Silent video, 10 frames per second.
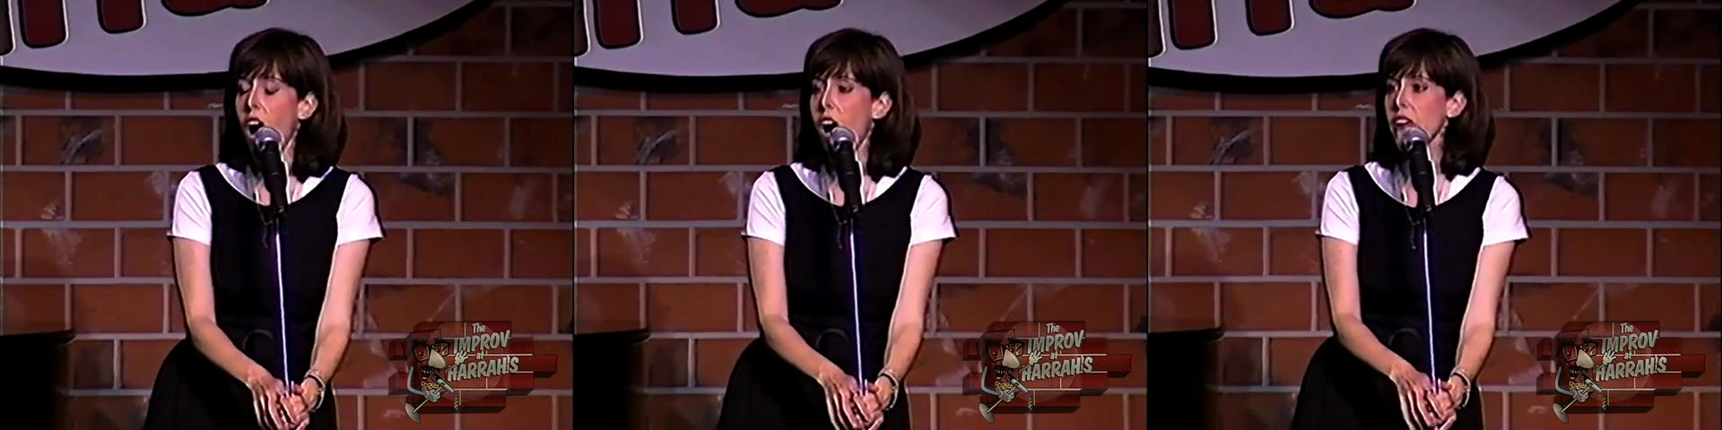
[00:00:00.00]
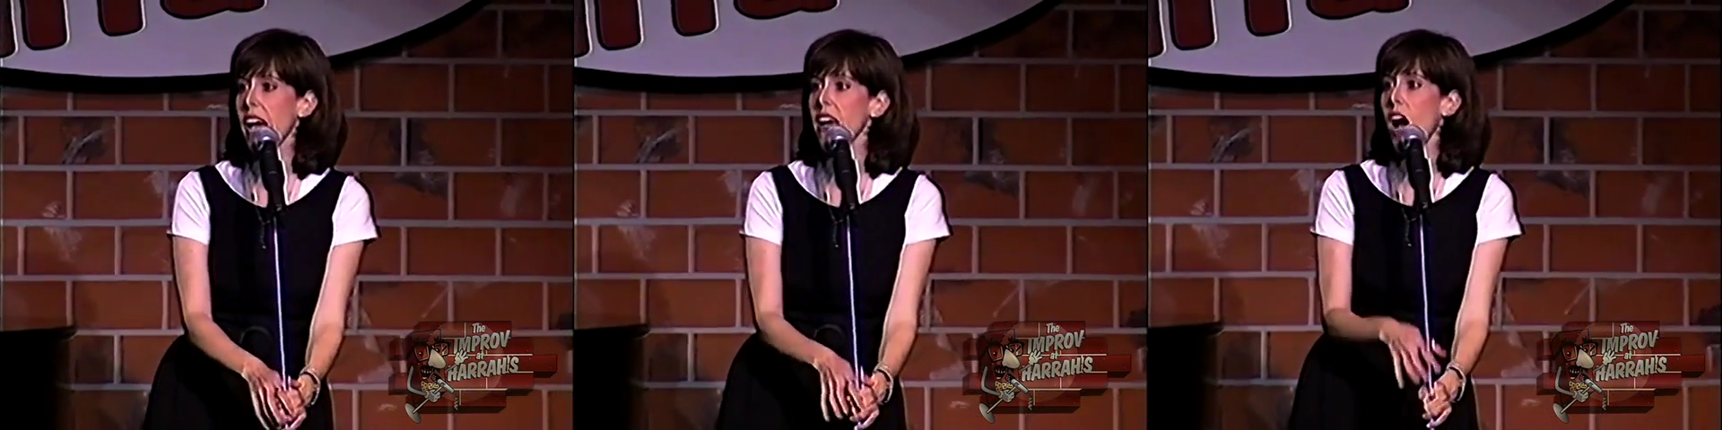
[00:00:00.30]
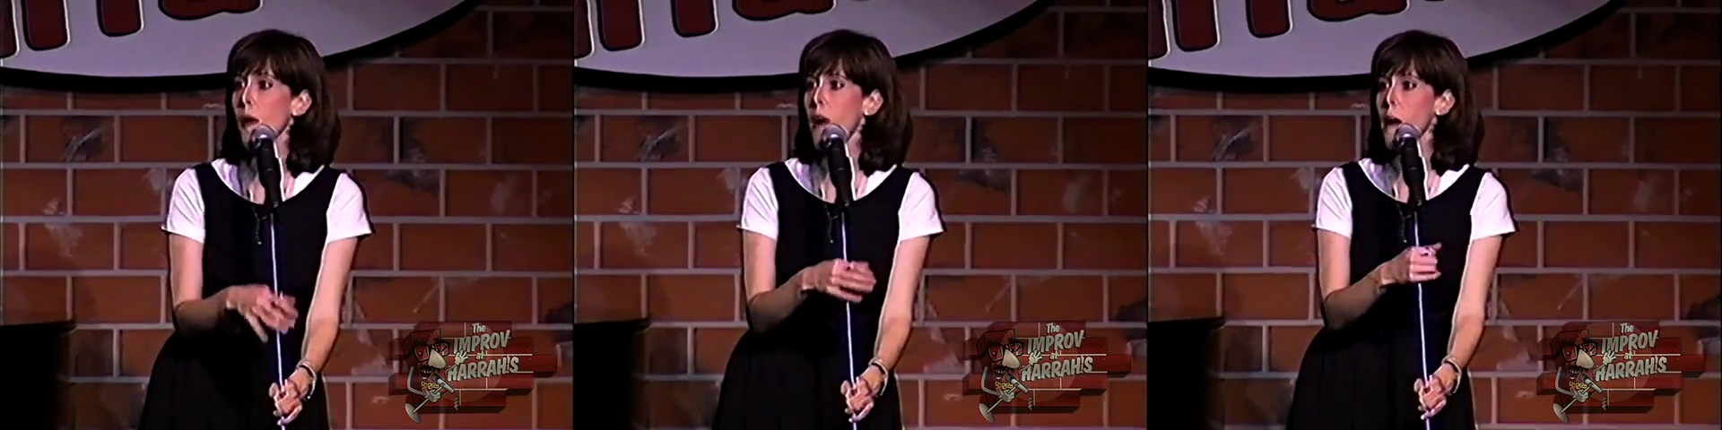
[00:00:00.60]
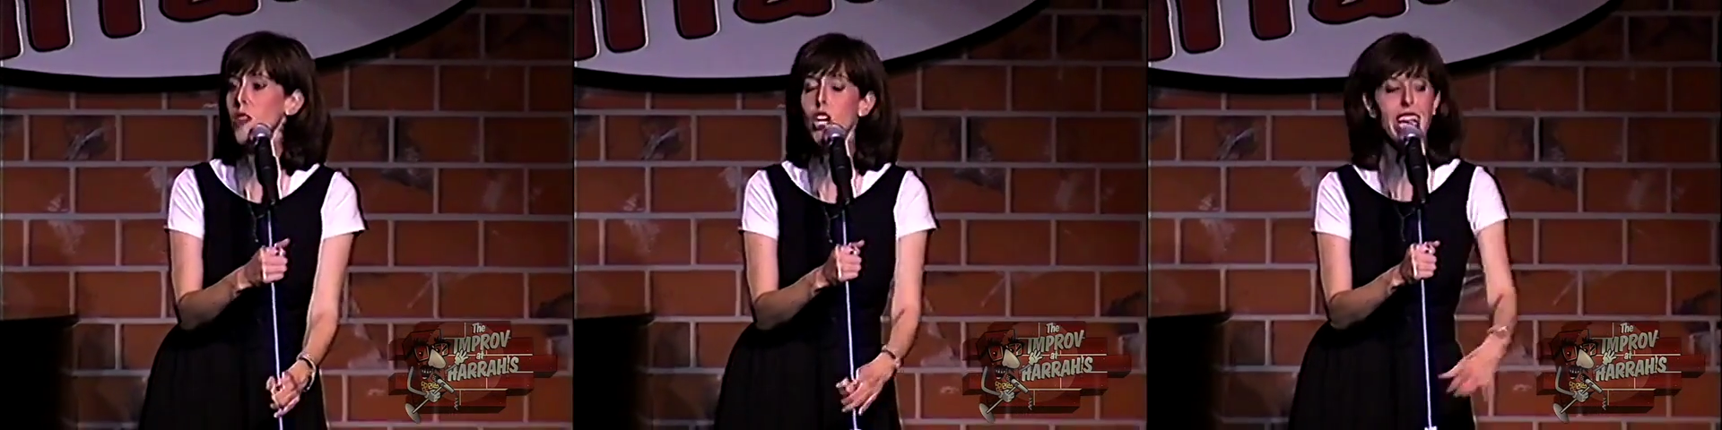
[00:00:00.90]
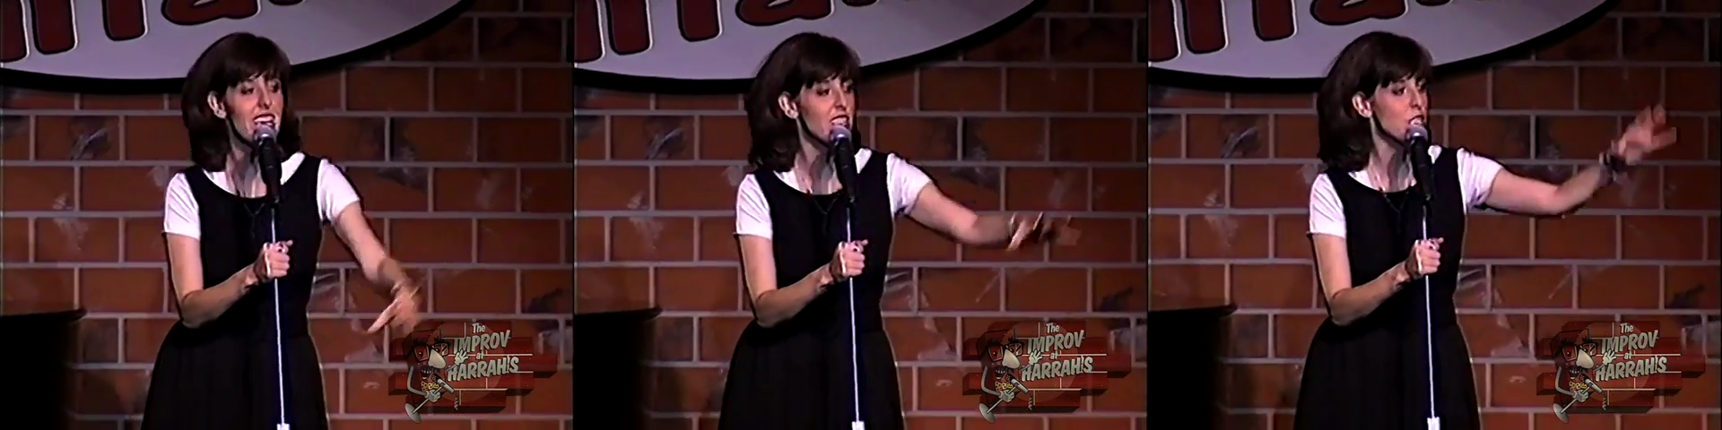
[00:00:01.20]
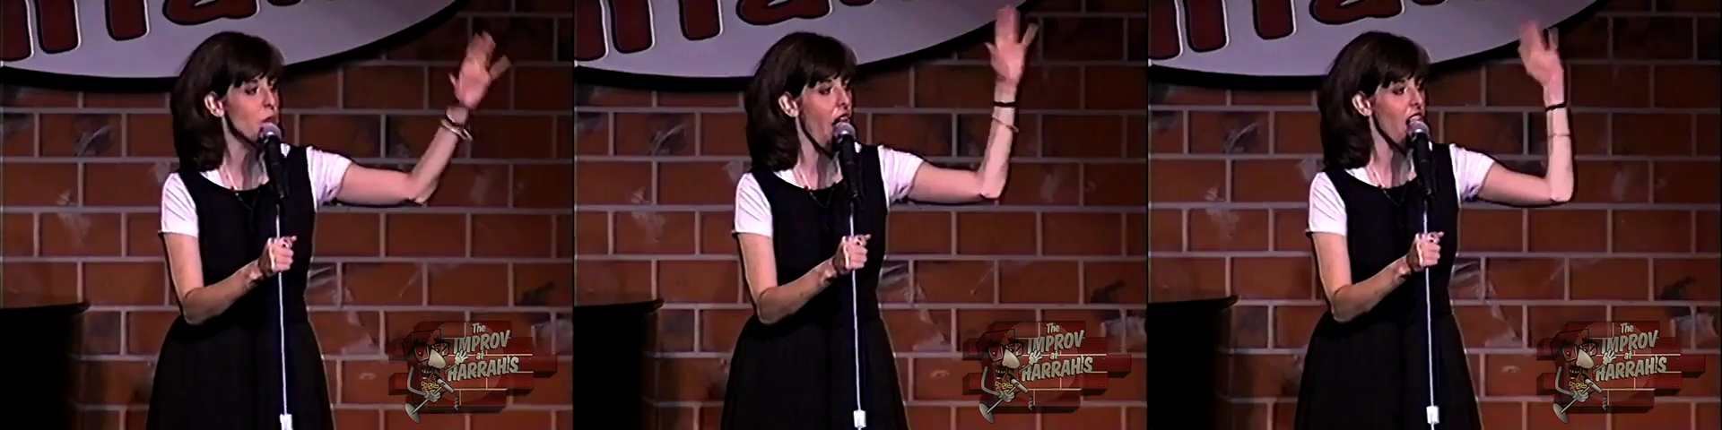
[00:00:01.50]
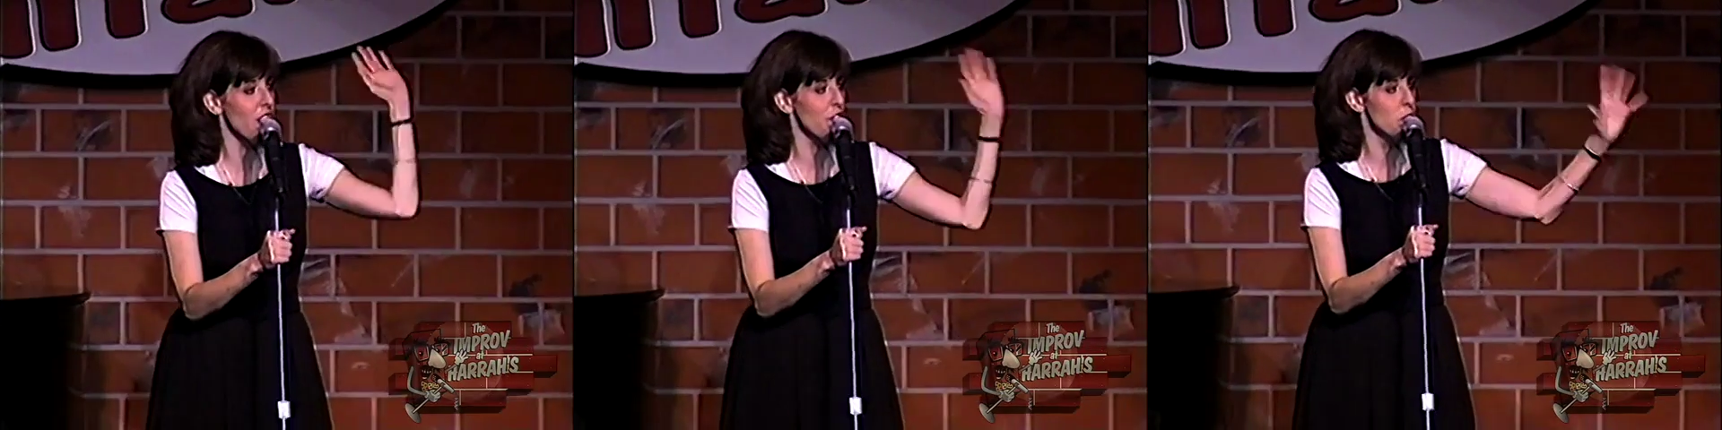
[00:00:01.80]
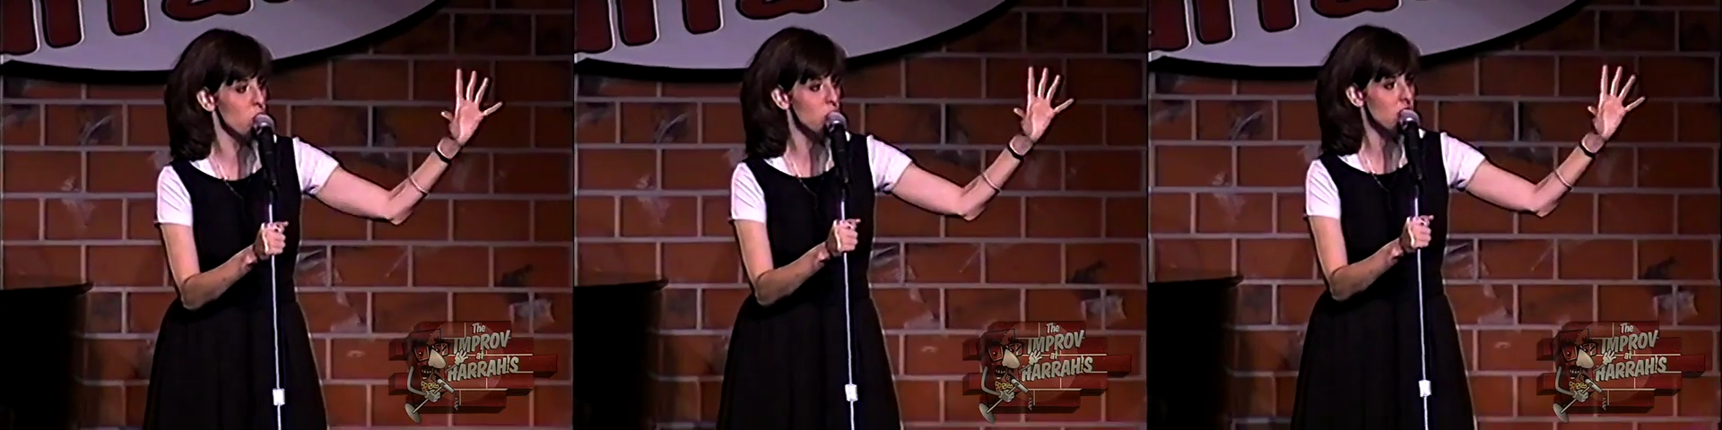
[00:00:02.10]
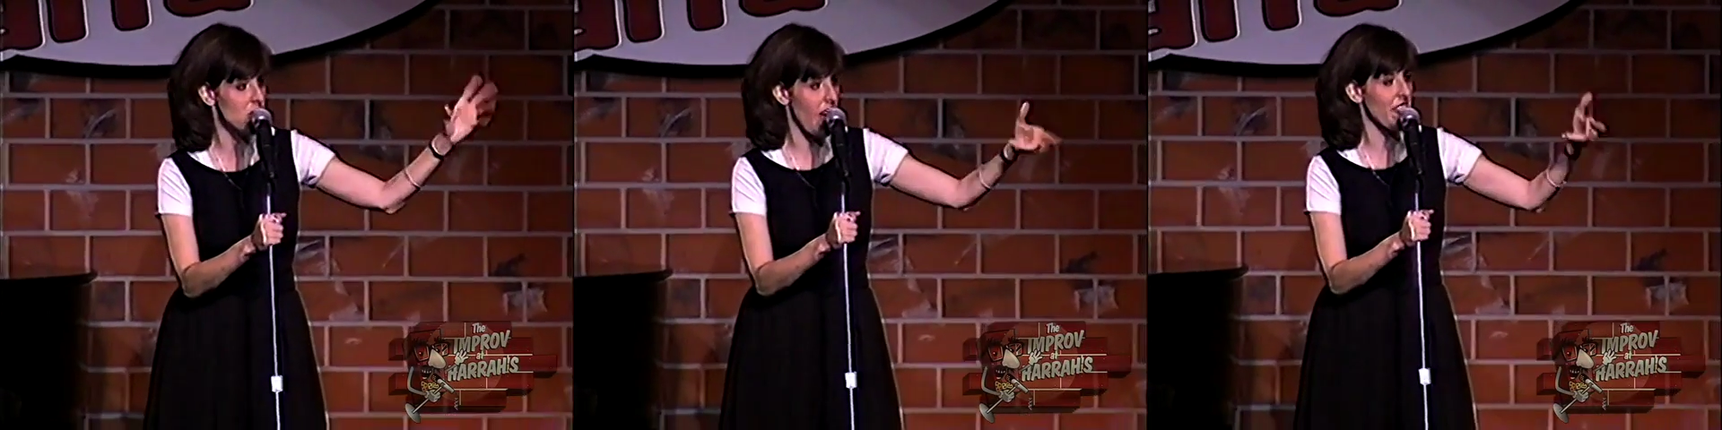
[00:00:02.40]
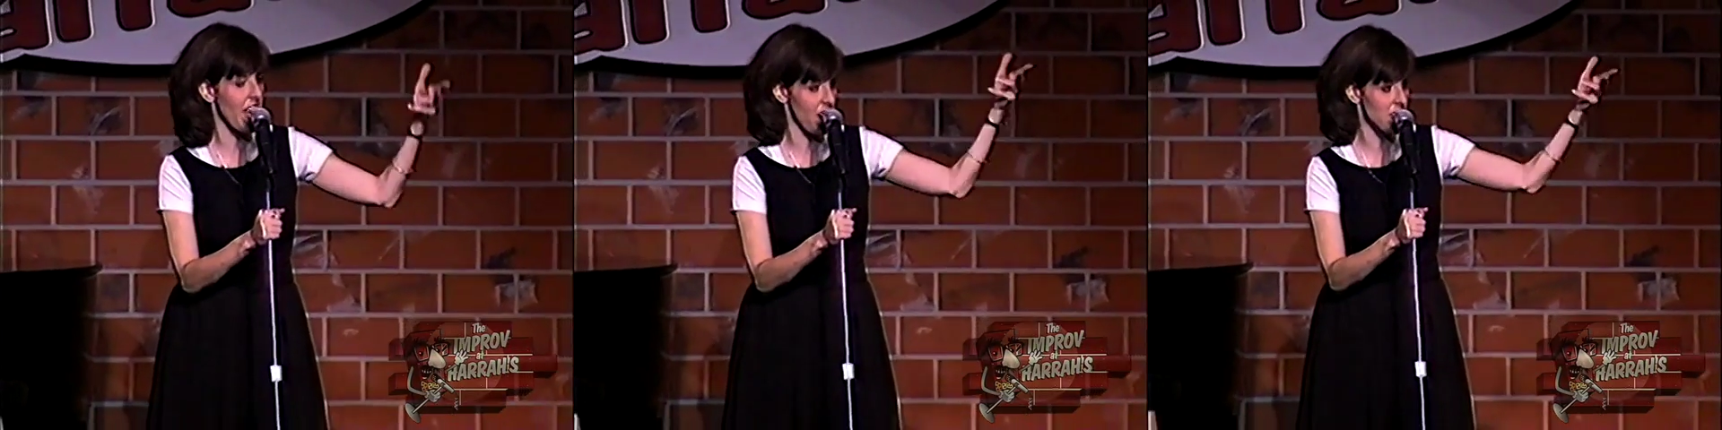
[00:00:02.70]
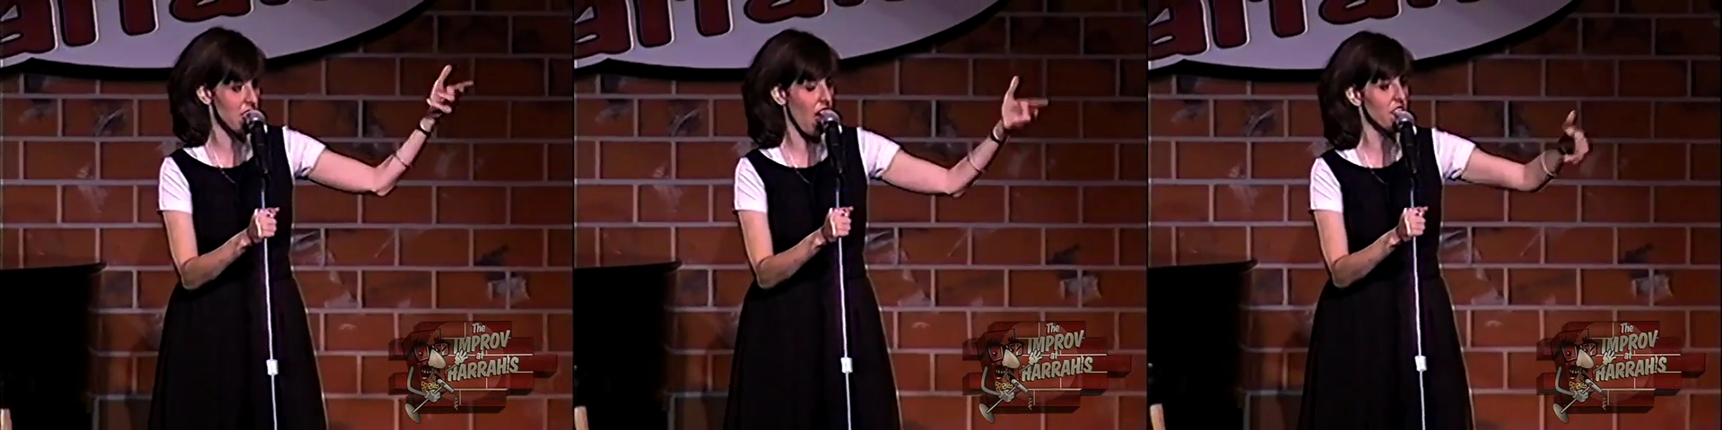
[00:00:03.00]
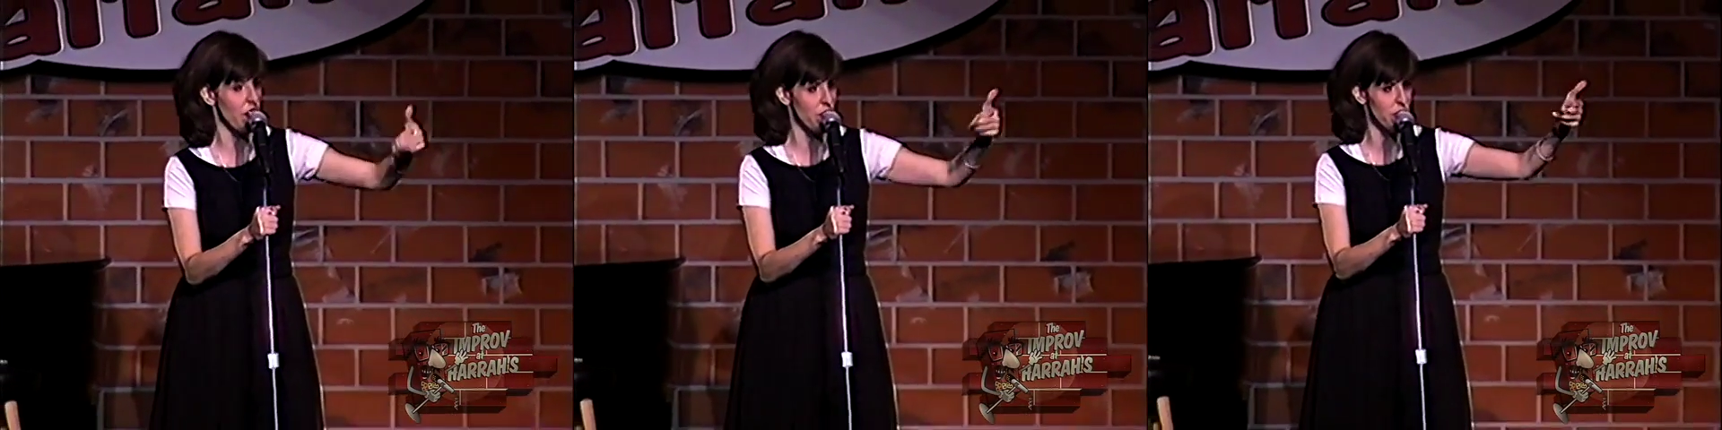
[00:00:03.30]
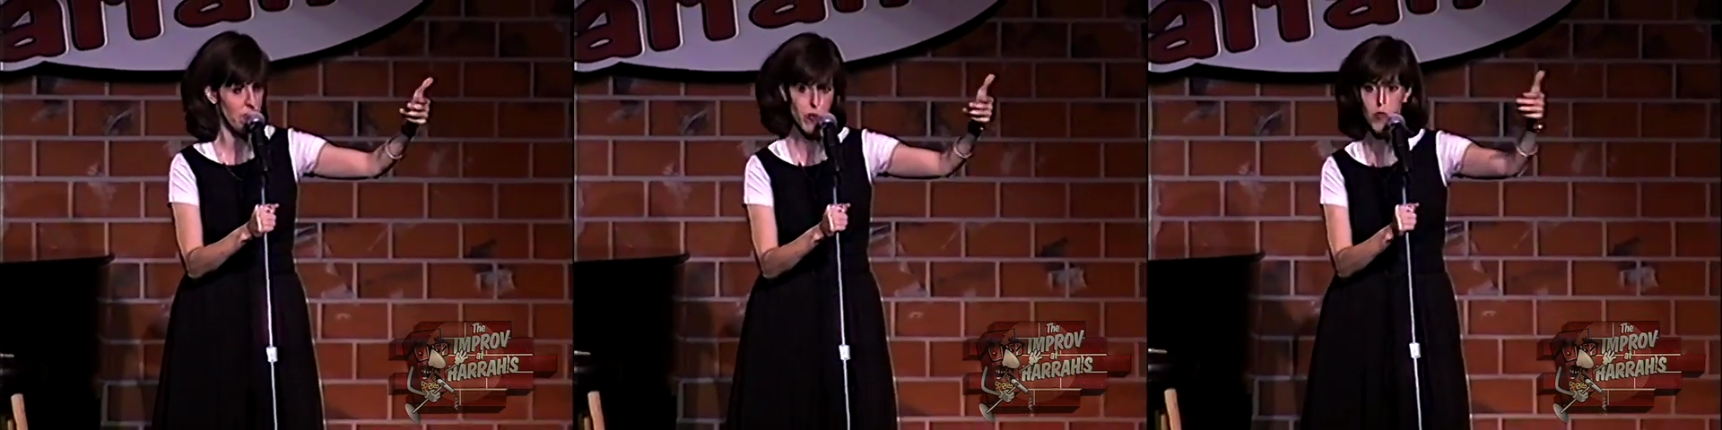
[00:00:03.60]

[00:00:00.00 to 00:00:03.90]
Okay, I'm looking at this bottle of mousse at the hair salon. Did you ever use